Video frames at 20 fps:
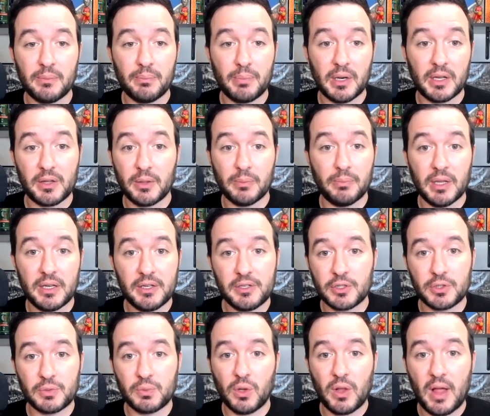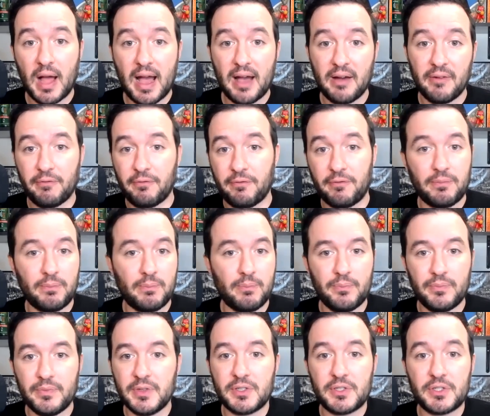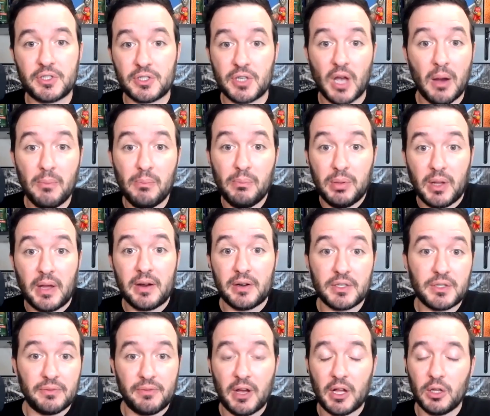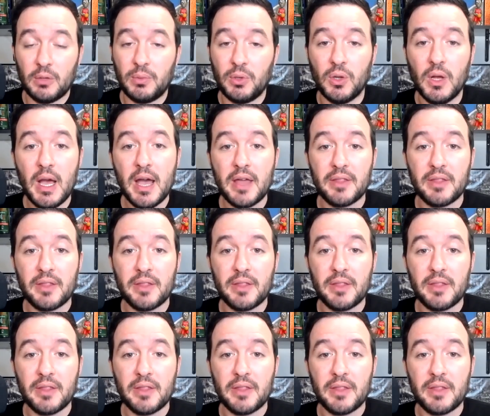but the Blazers will have some players available.